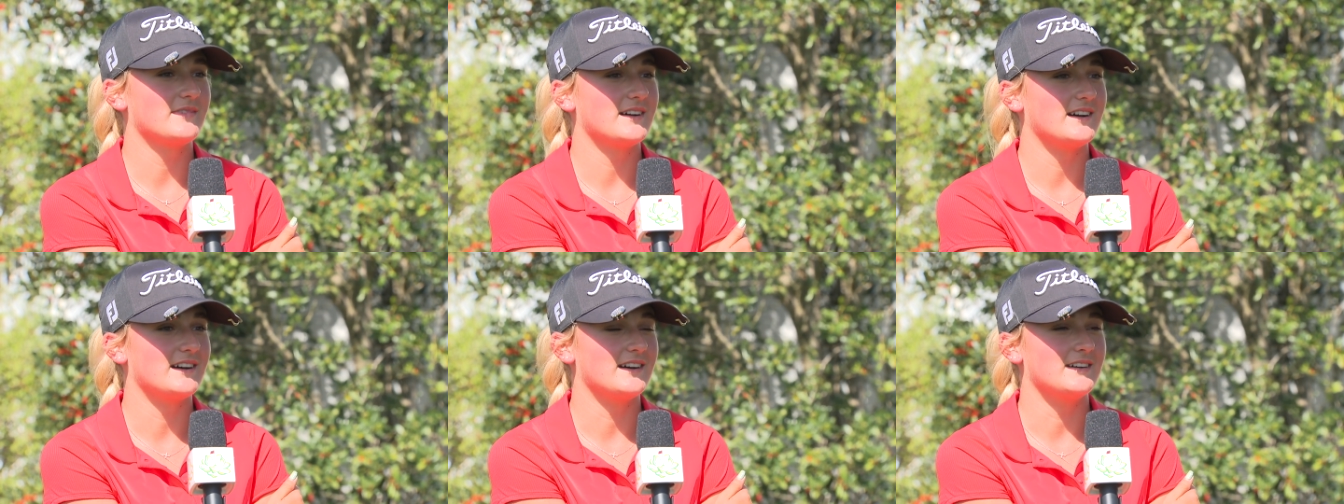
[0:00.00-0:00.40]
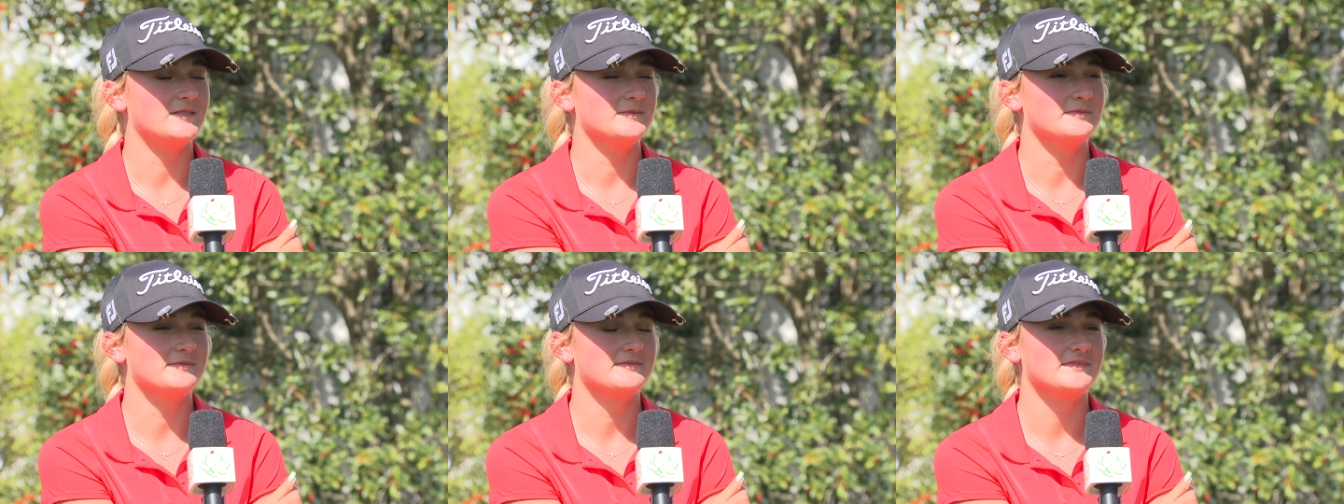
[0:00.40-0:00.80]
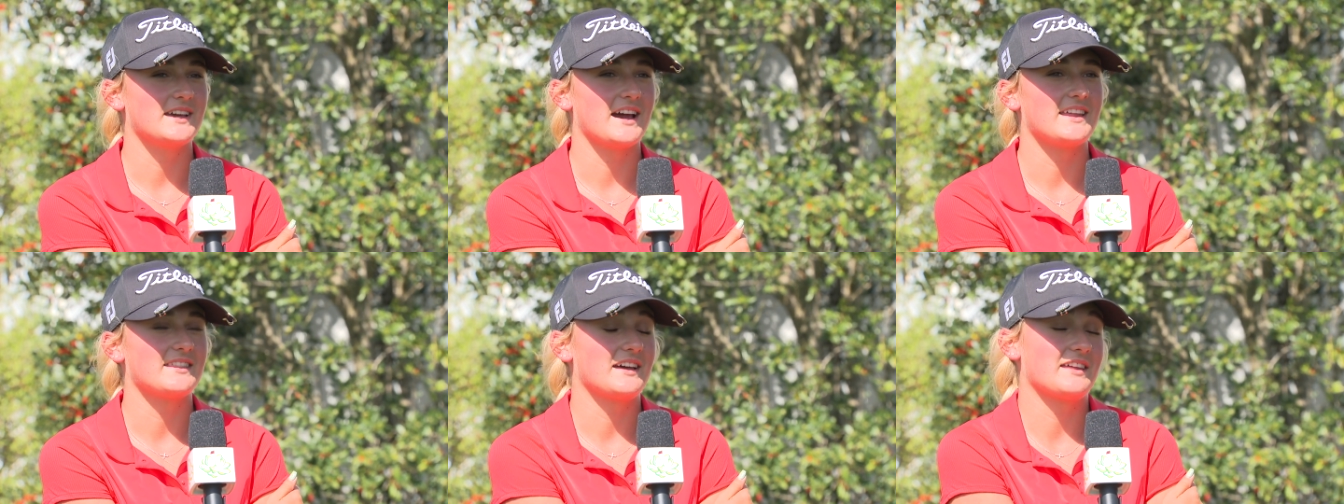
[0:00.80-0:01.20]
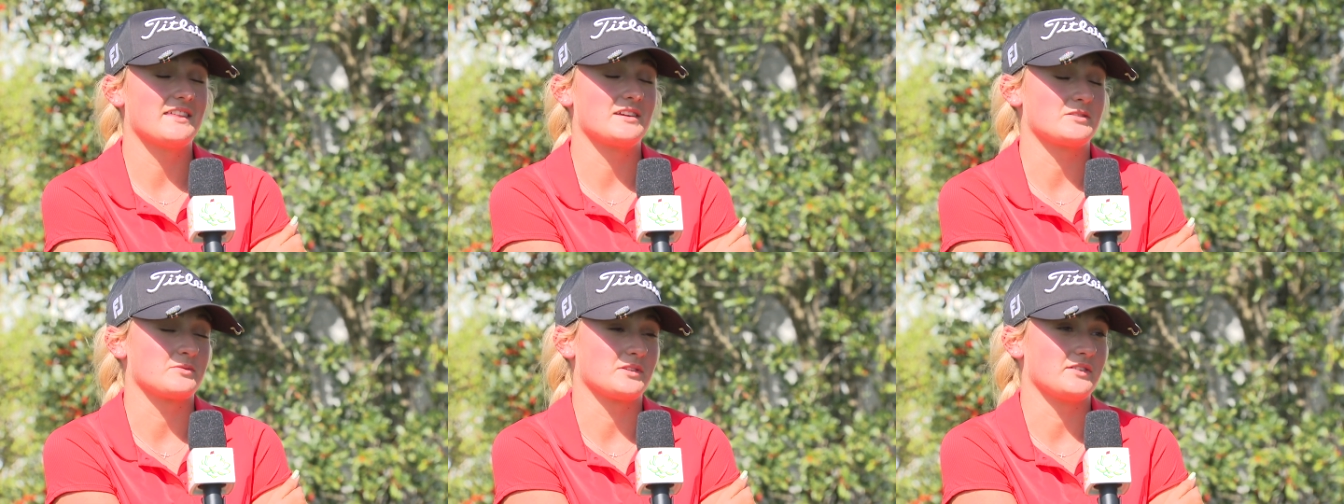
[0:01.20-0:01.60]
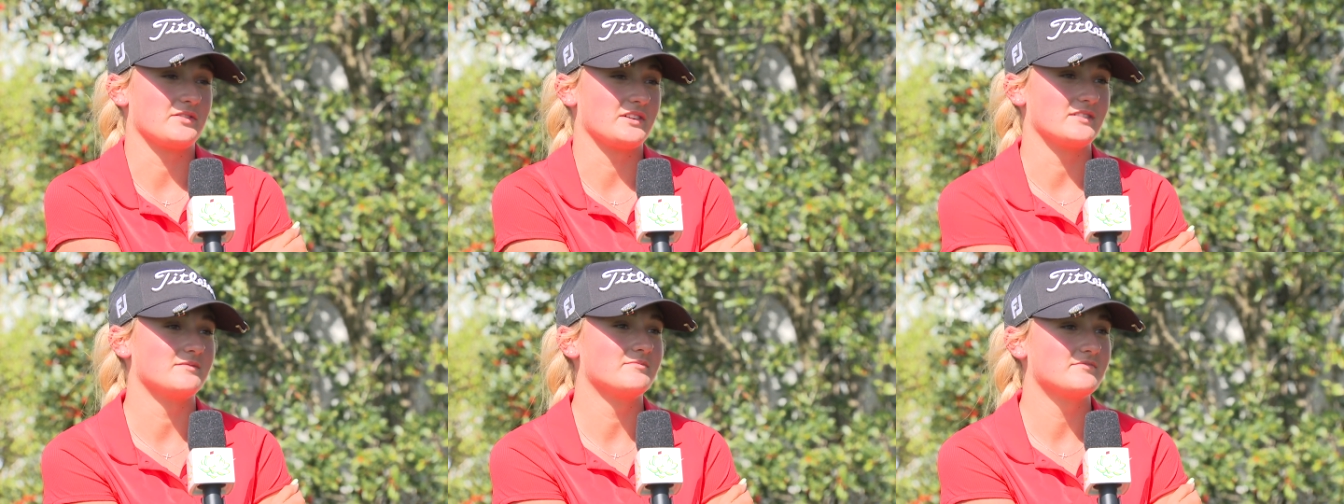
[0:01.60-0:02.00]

Um, yeah, I, I, think it's really fun.